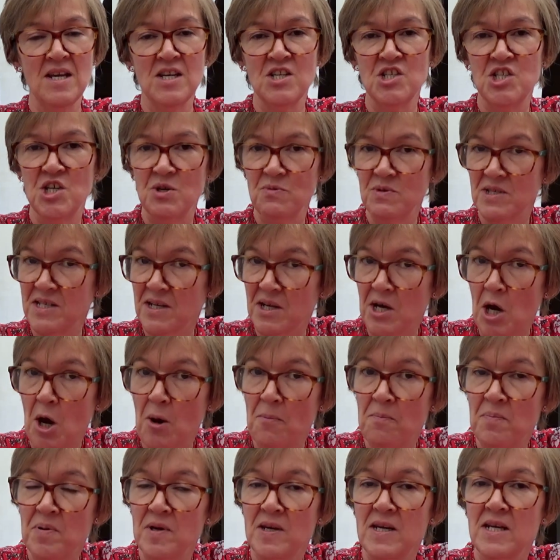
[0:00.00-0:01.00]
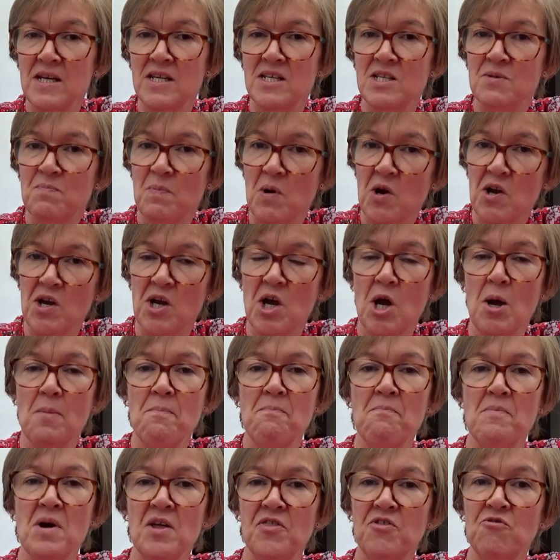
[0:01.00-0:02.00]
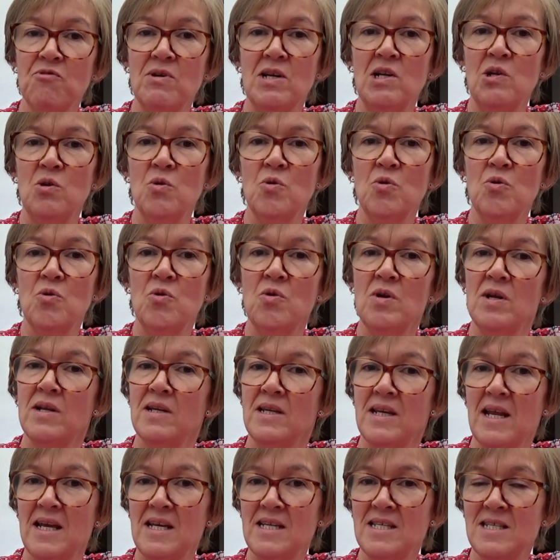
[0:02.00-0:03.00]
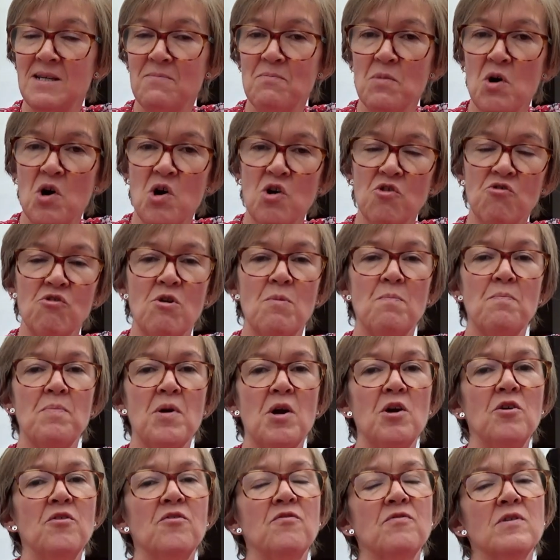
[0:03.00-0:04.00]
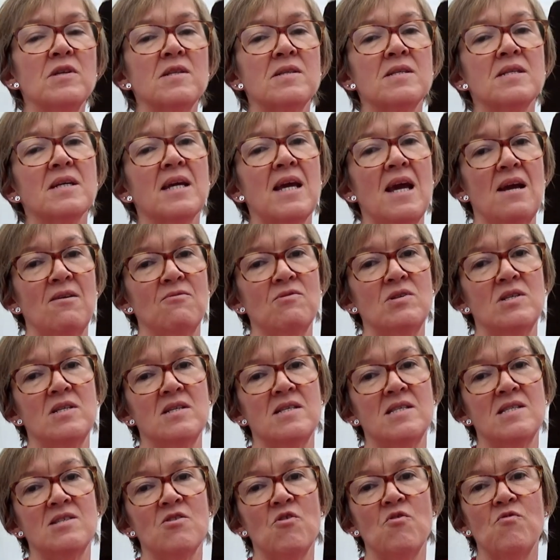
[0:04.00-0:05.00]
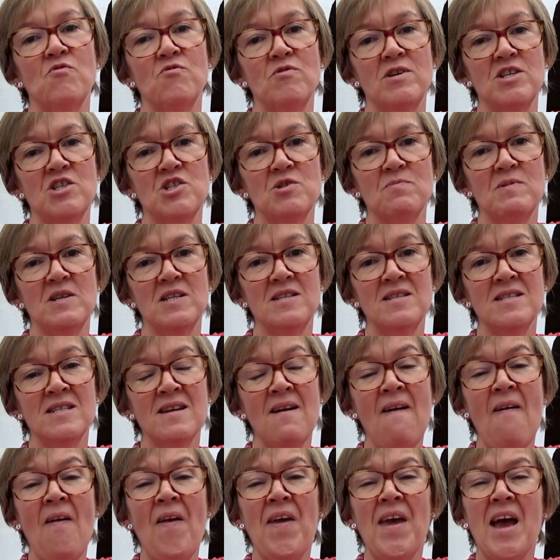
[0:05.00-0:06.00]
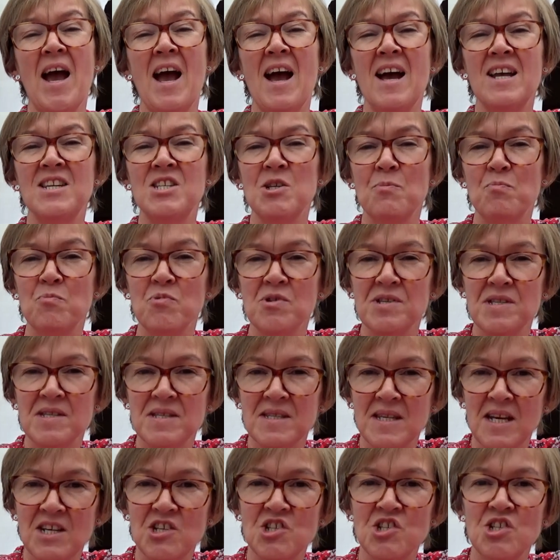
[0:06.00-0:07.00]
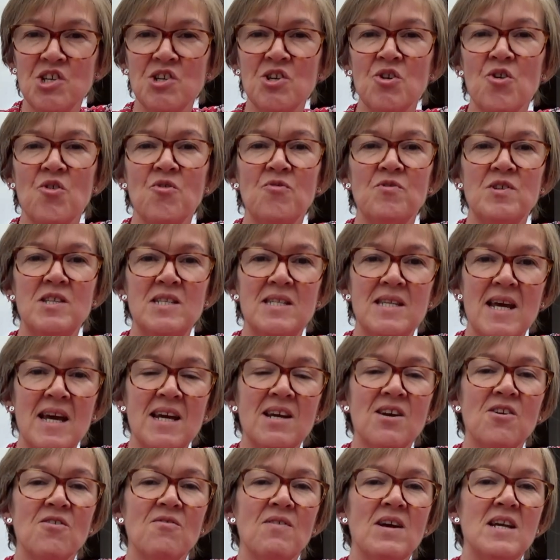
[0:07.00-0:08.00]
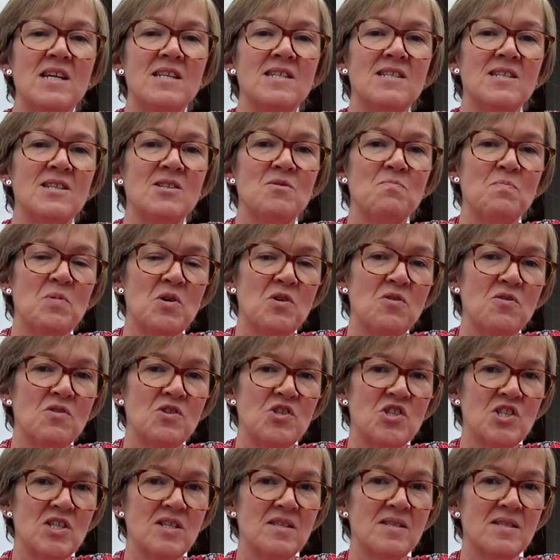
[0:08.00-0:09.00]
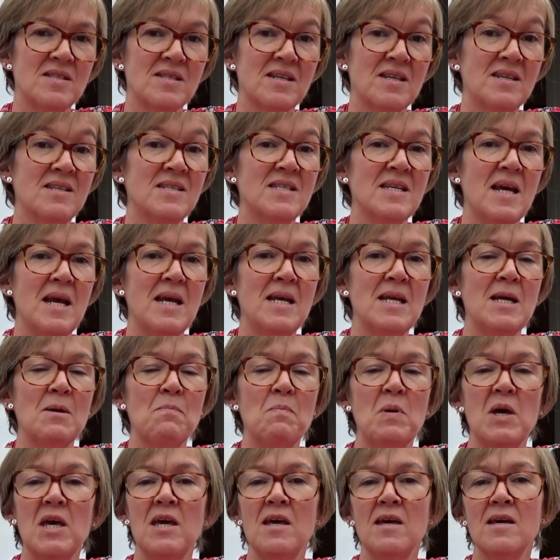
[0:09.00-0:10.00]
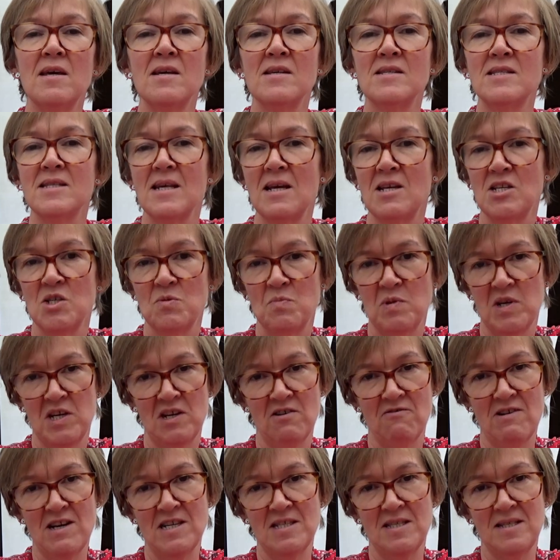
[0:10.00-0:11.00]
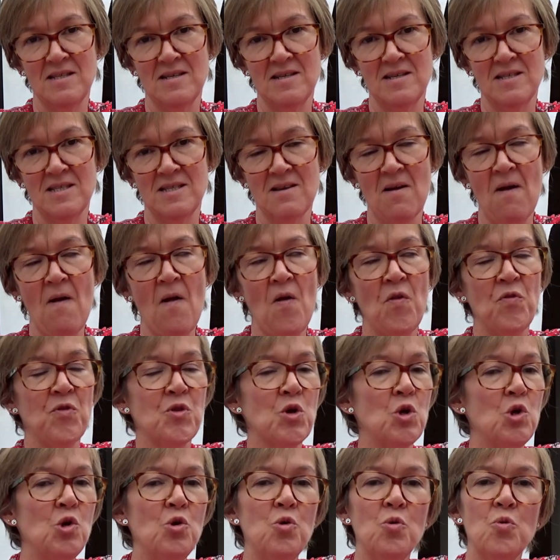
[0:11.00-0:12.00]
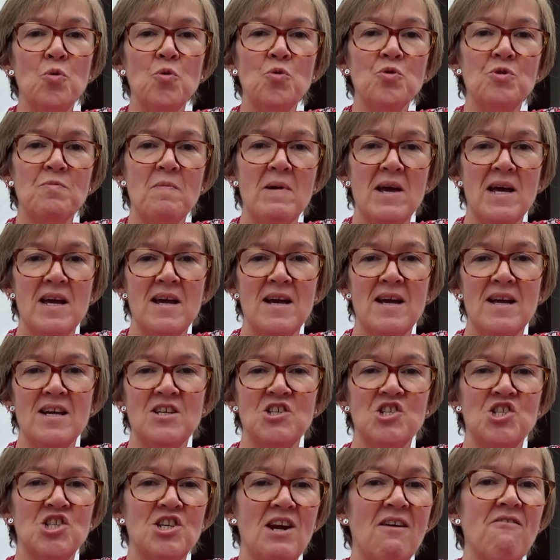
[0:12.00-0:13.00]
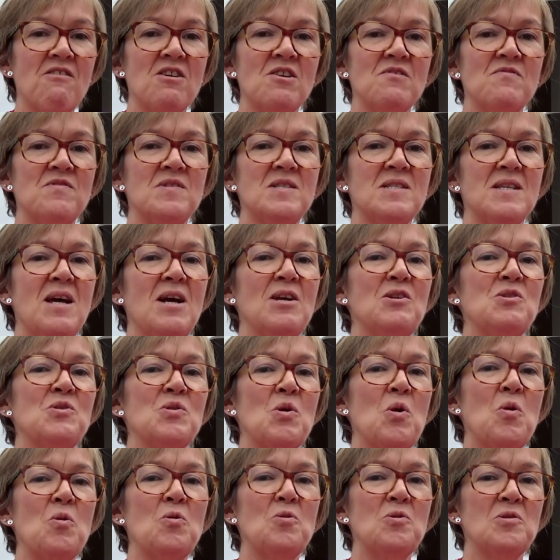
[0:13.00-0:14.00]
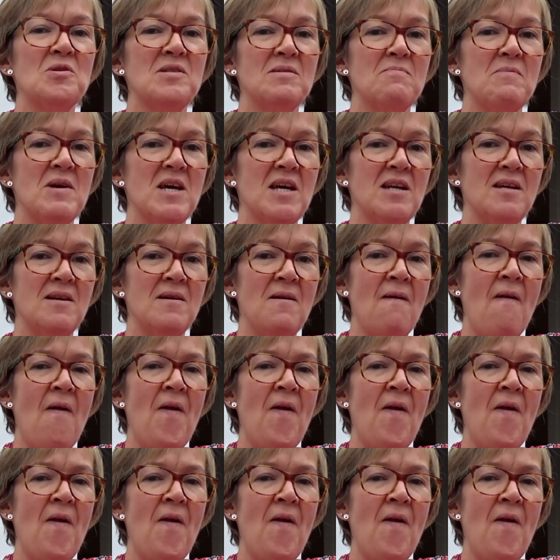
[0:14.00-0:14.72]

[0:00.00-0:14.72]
She was accompanied by her mother-in-law, Lady Margaret Beaufort, Countess of Richmond, and a procession of decorated barges containing peers and peeresses, the Lord Mayor, sheriffs, and aldermen.